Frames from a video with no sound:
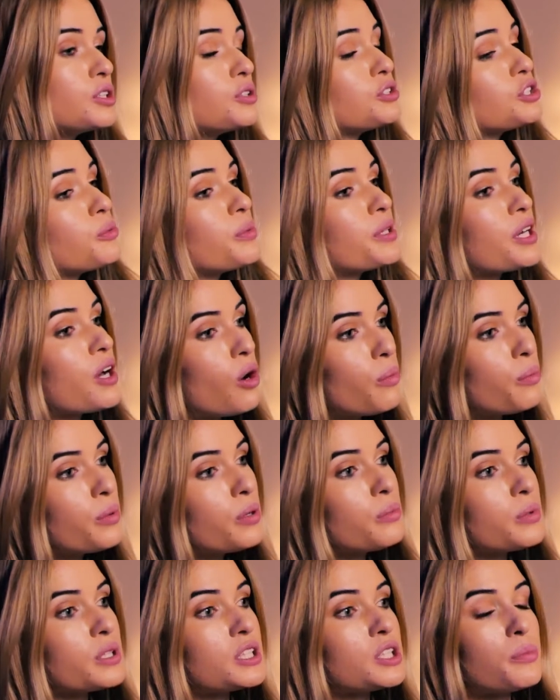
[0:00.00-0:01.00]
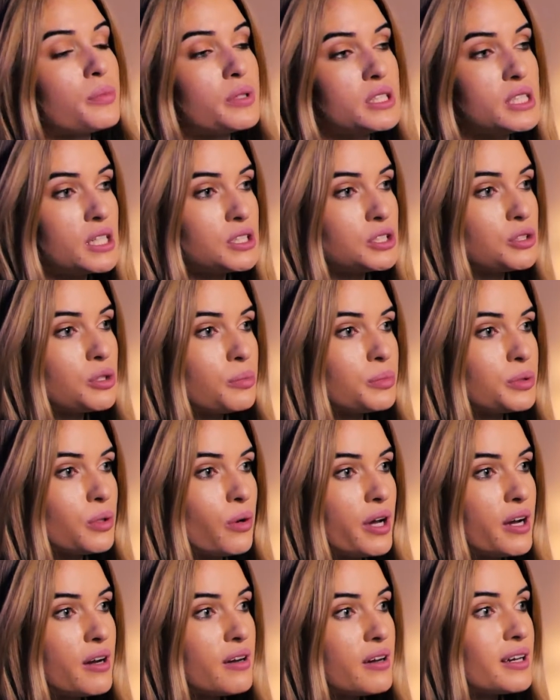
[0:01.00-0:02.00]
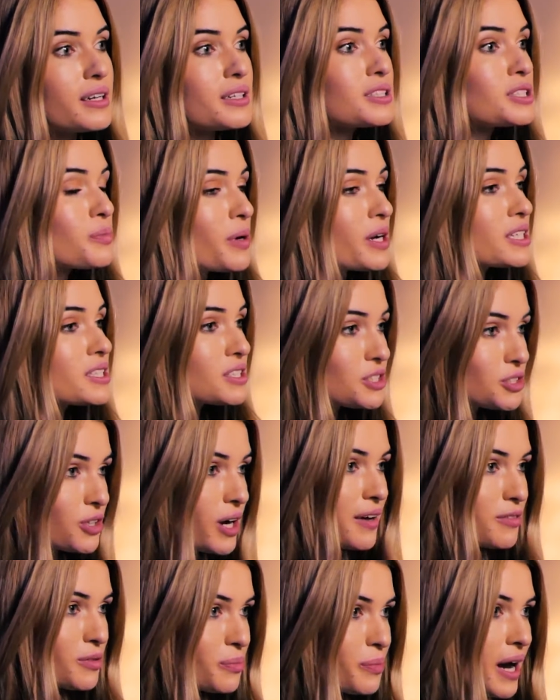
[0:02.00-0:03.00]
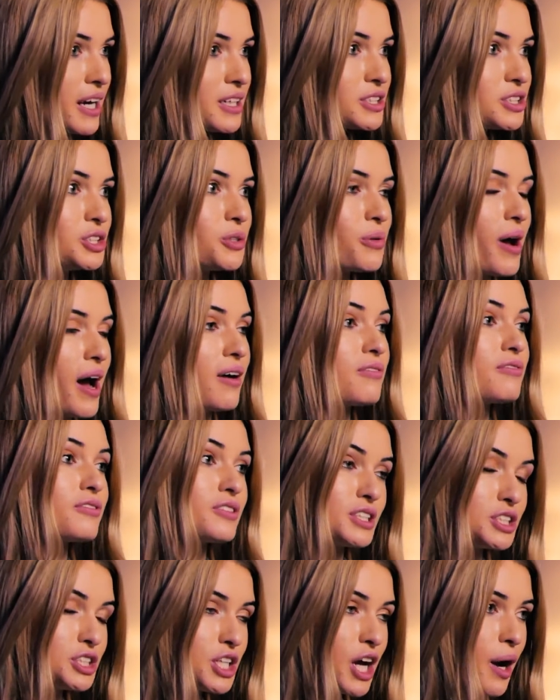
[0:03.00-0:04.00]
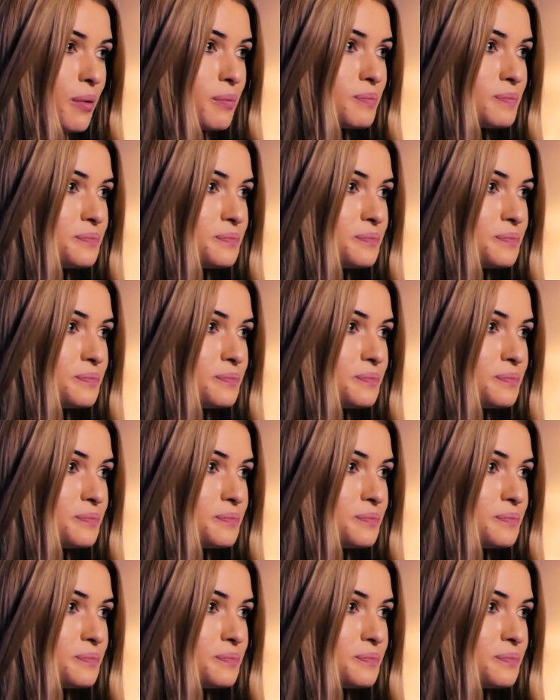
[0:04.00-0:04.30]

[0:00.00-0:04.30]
You should be open with your potential employer and express the drive and passion you have for the job.